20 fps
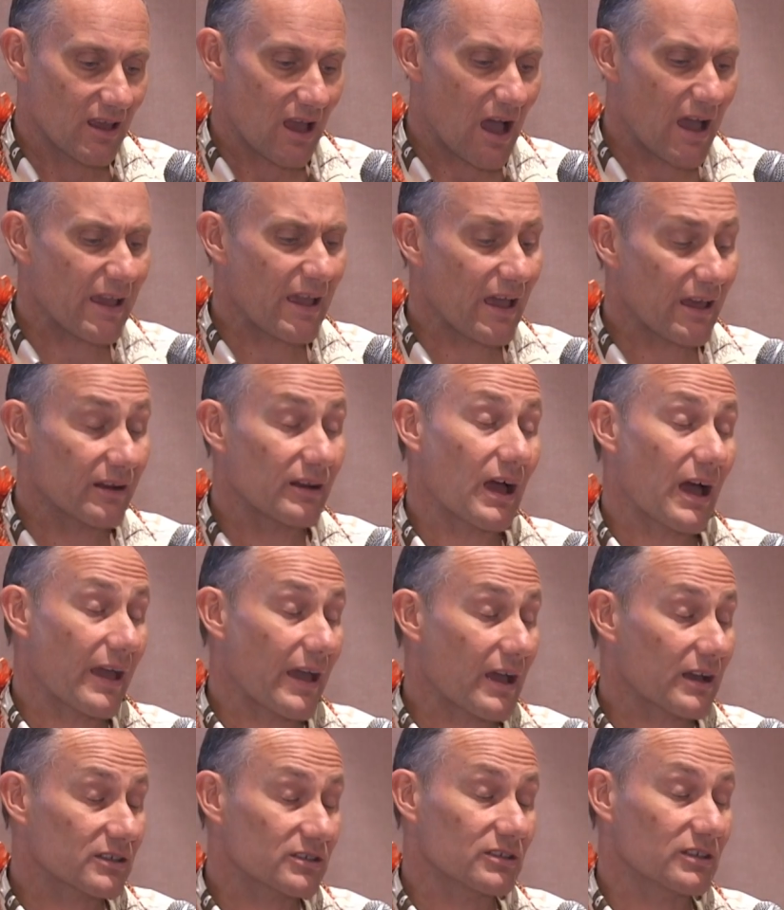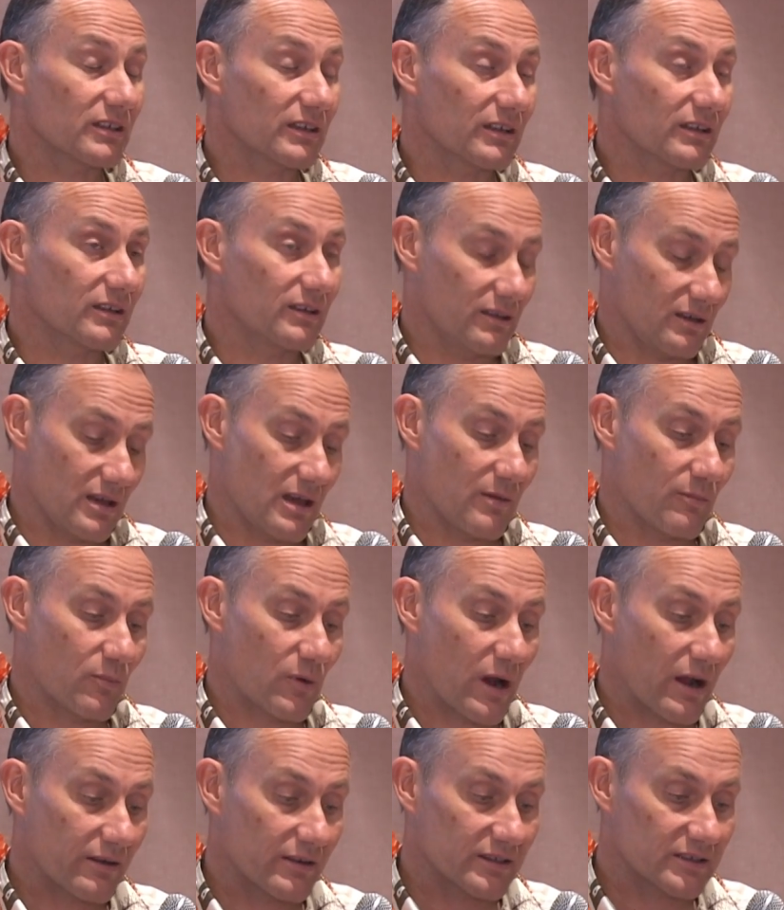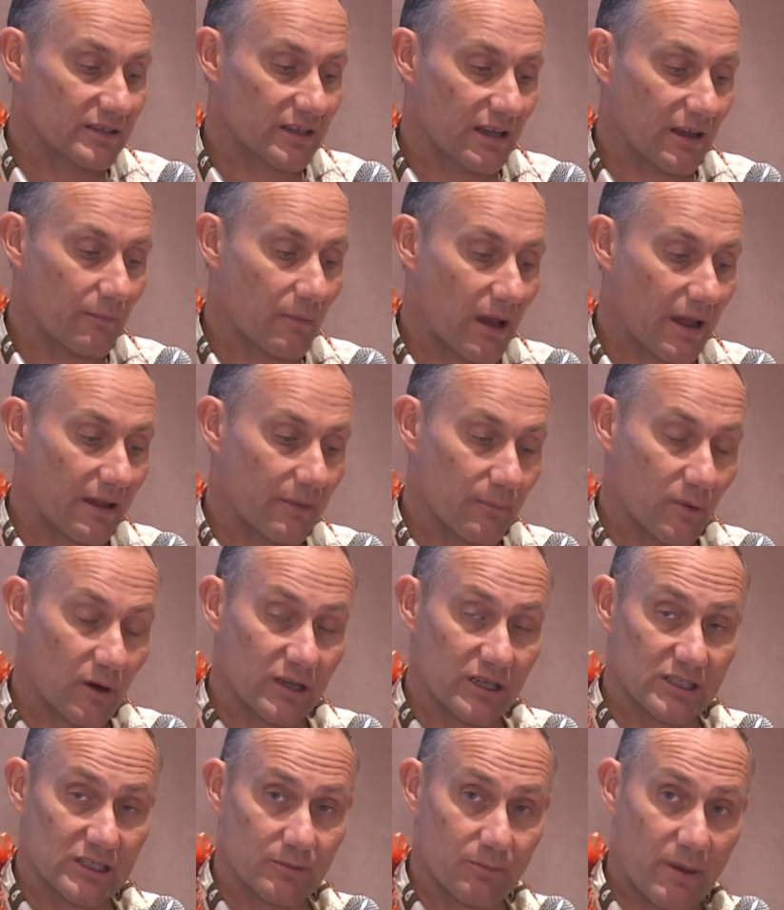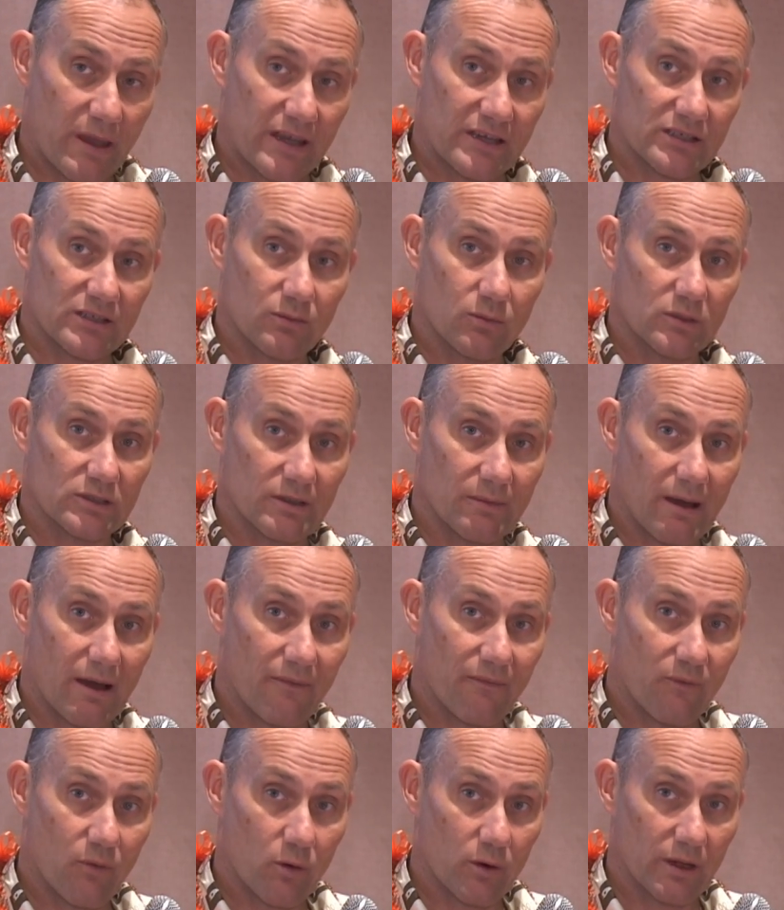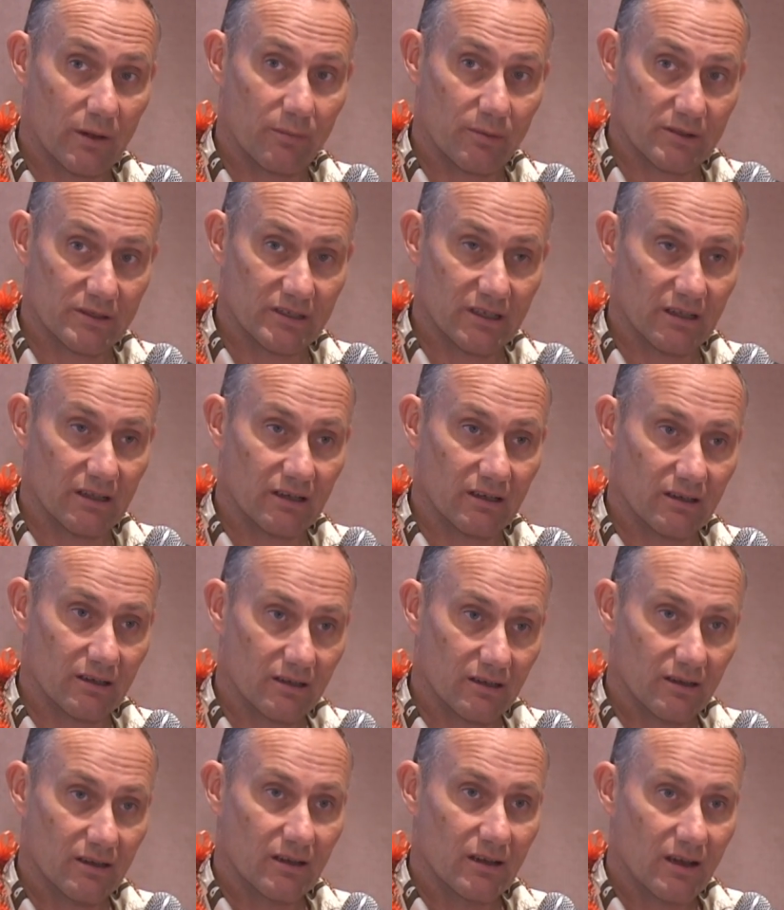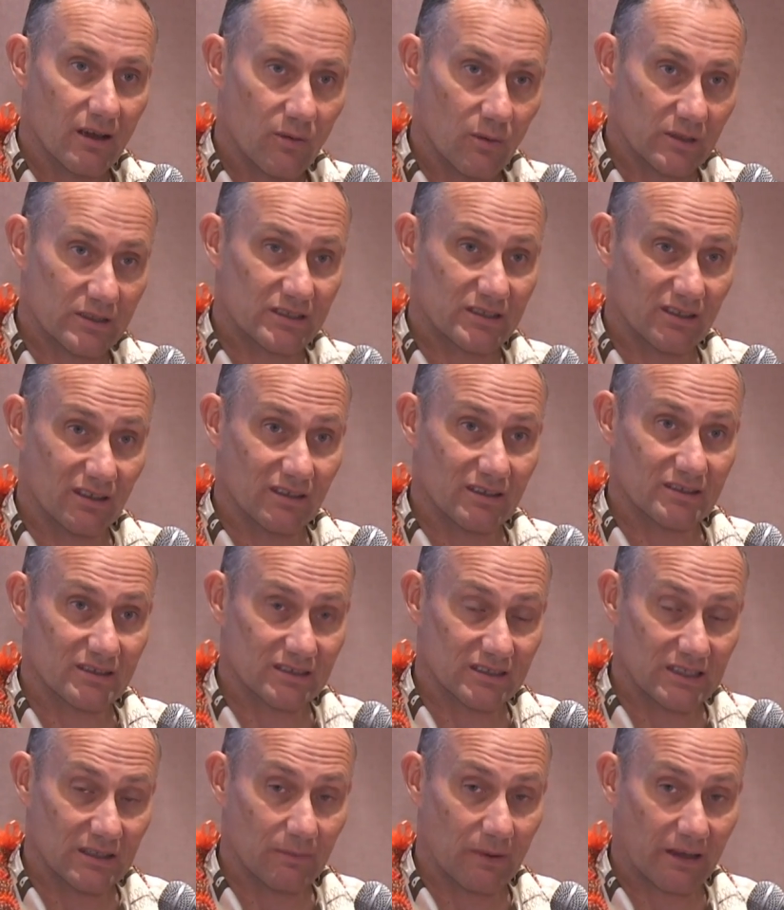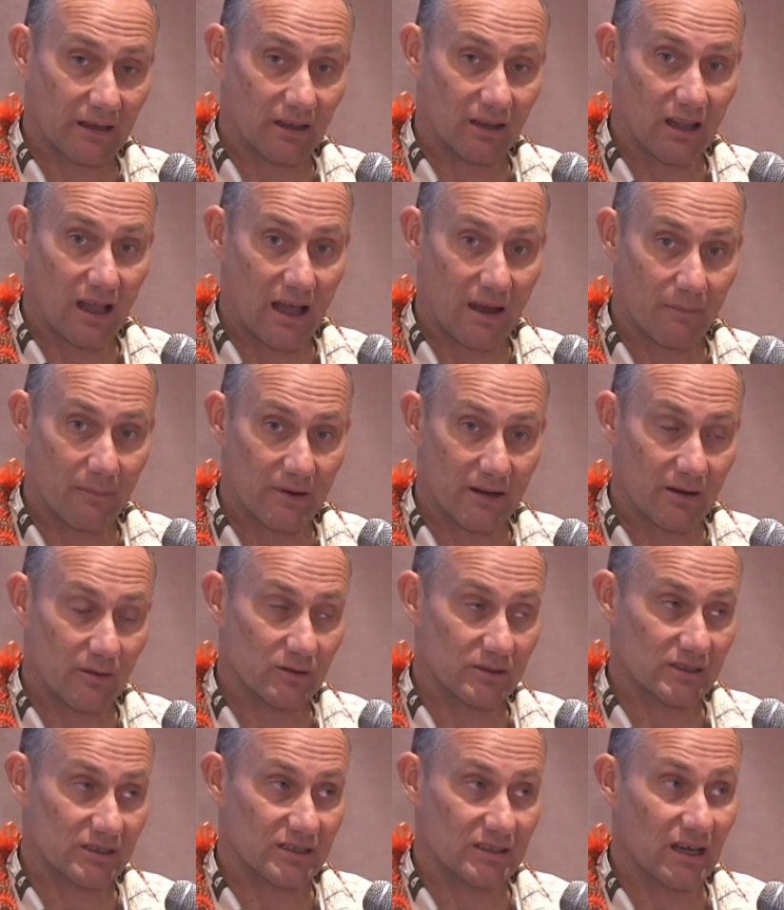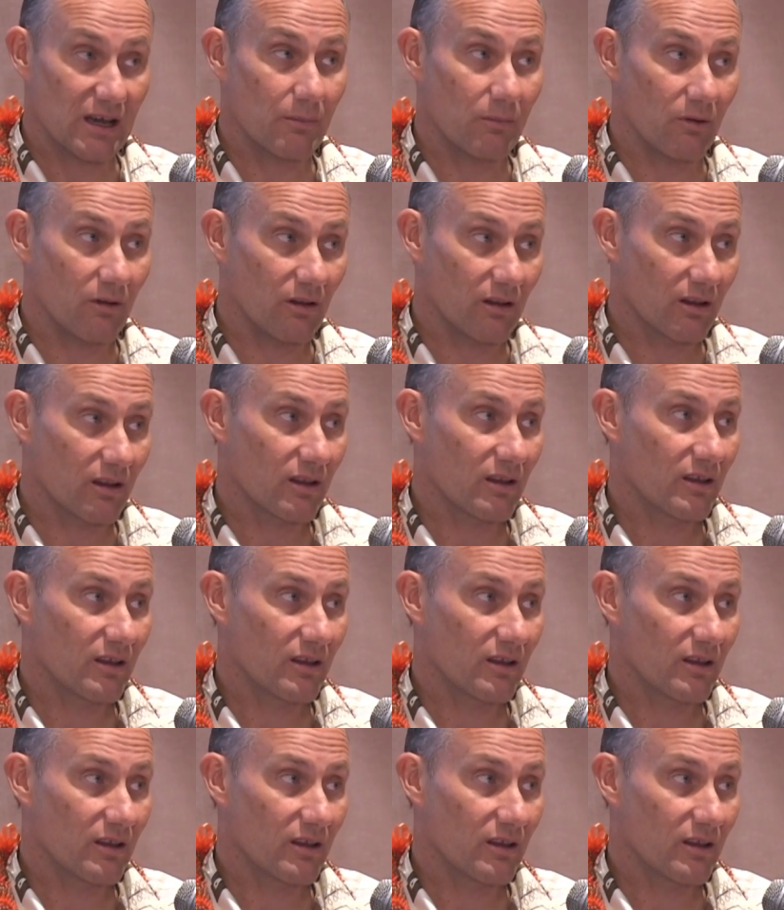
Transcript: I actually am proud to say my participation was about 40%, which still doesn't seem like a lot, but it was double,